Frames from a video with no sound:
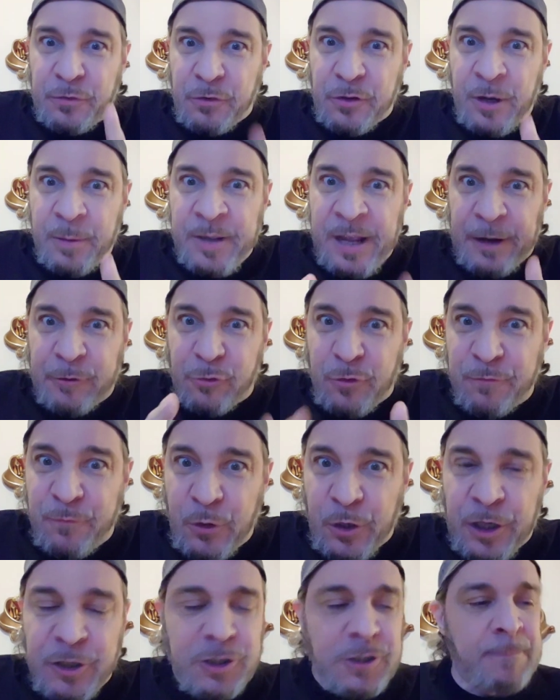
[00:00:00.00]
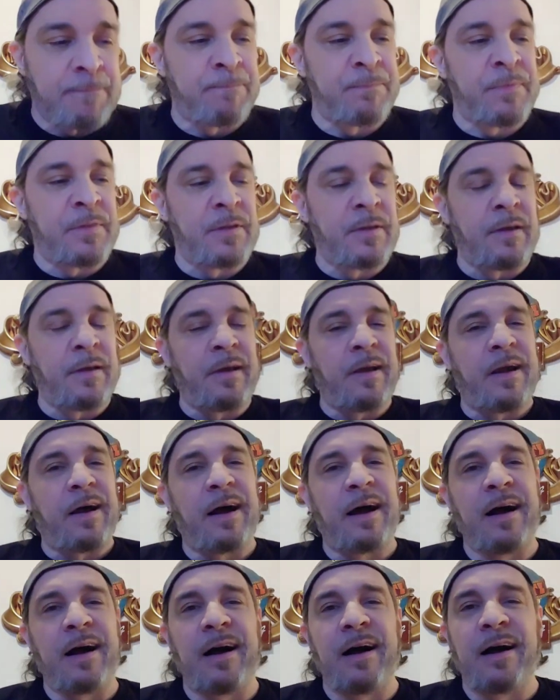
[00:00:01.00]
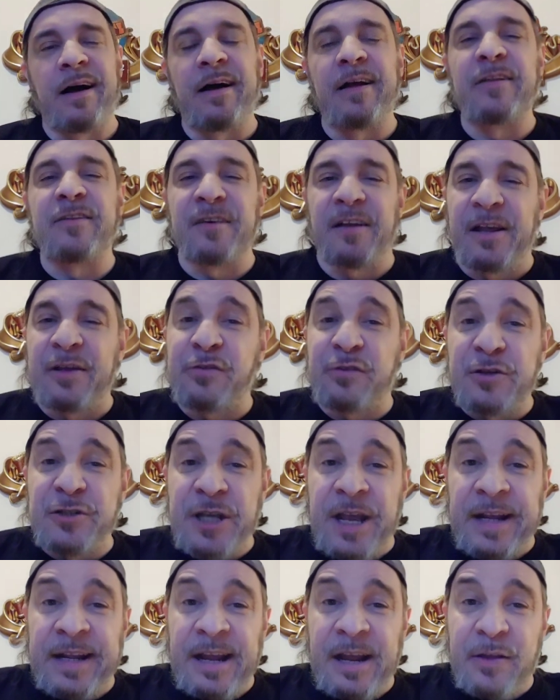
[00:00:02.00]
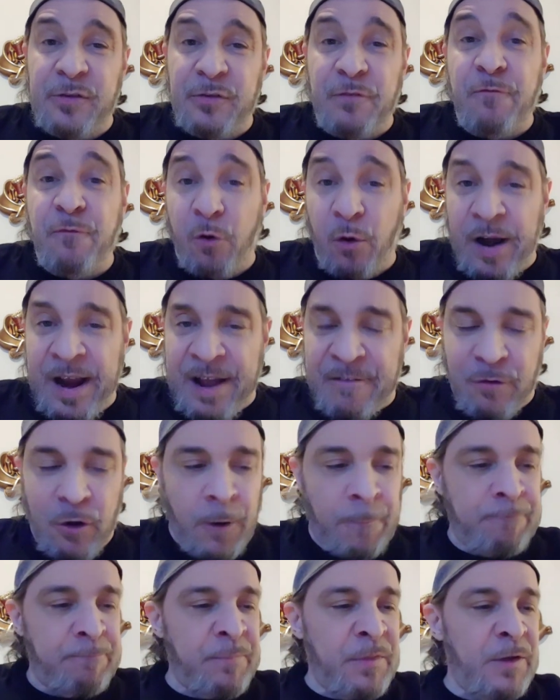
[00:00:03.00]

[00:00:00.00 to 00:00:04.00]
There's going to be extra footage till I see Jackass Forever.